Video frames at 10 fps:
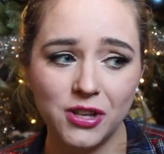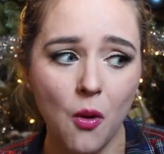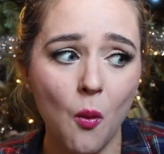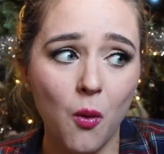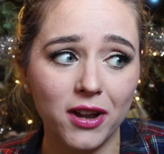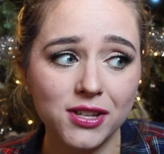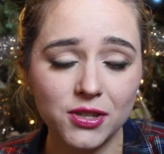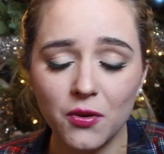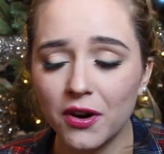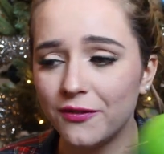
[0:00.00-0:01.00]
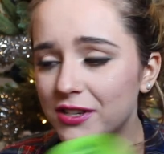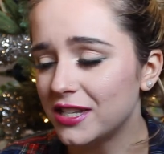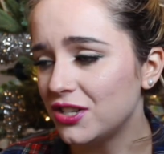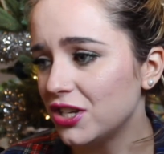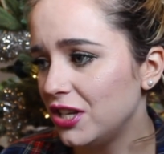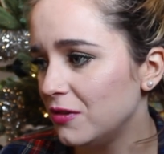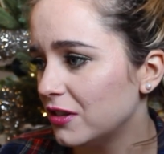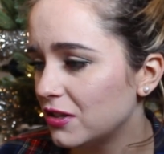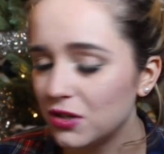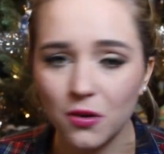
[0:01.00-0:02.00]
So what a score for such a cute
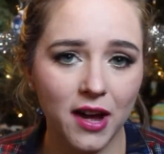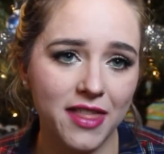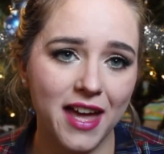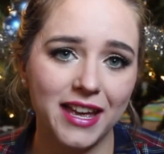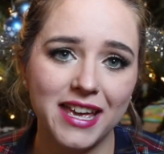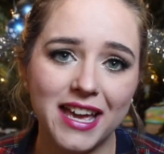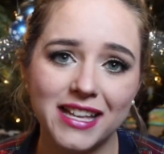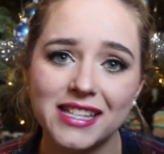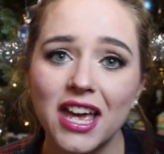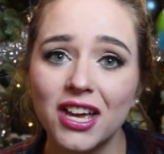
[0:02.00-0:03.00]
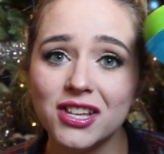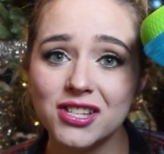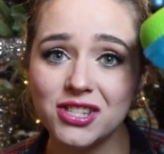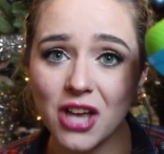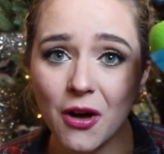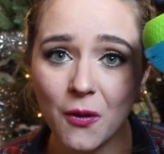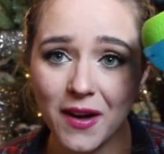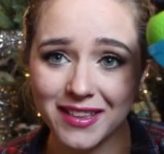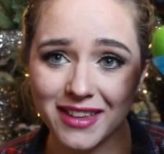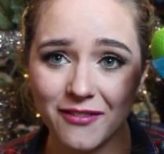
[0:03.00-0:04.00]
little toy that he is so
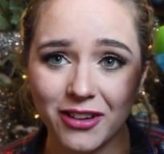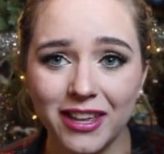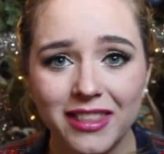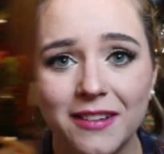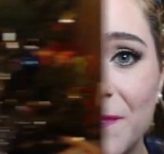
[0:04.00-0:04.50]
in love with.